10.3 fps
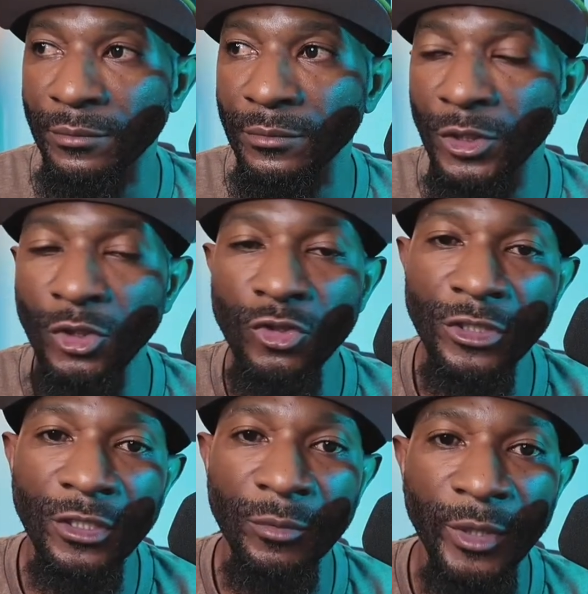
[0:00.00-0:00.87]
but you
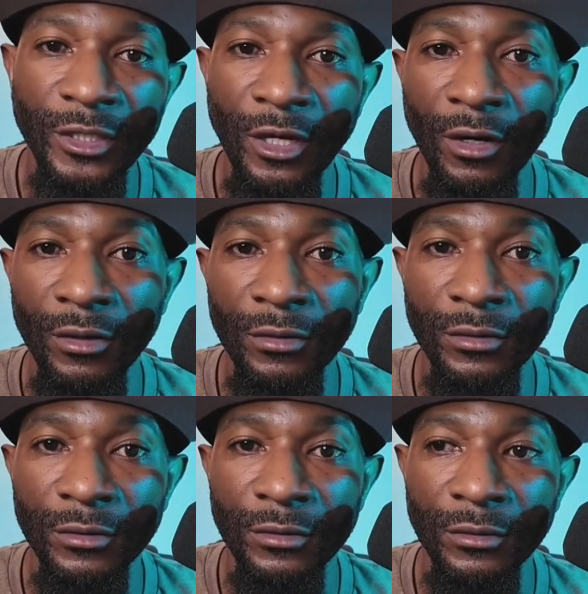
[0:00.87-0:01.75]
still the big dog.
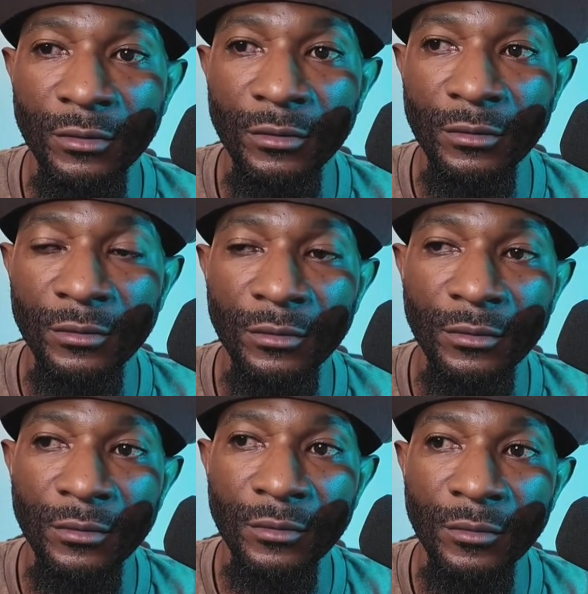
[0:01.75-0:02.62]

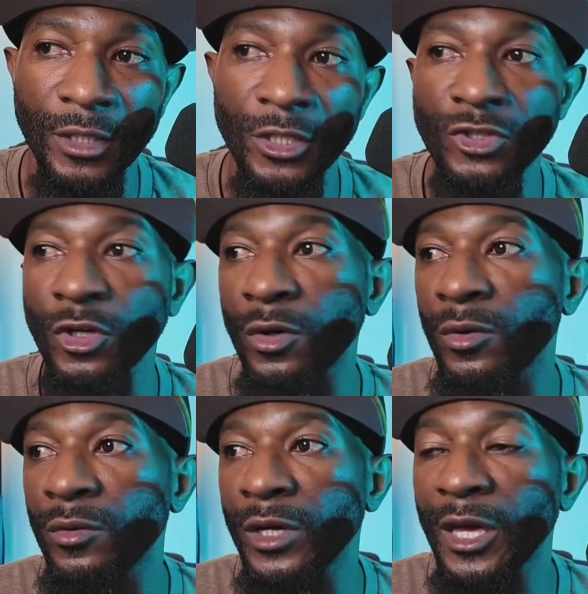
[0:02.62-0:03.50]
And
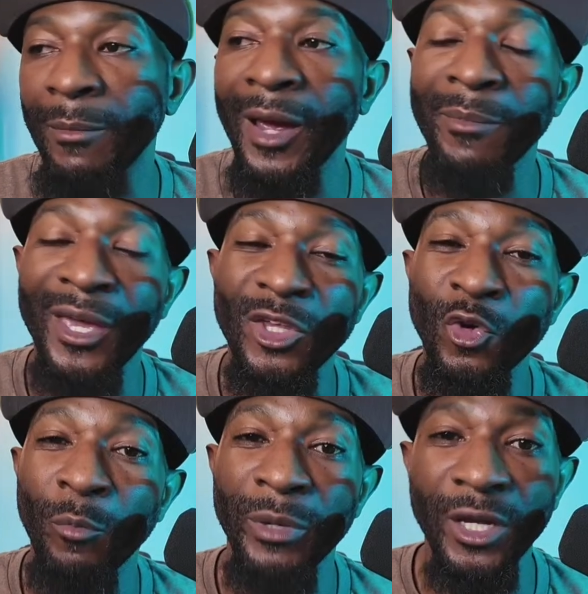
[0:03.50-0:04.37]
so it might make you a
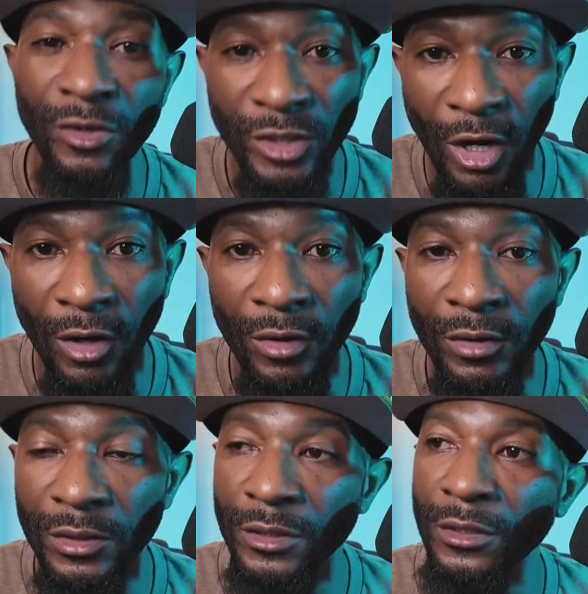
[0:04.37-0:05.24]
bigger dog.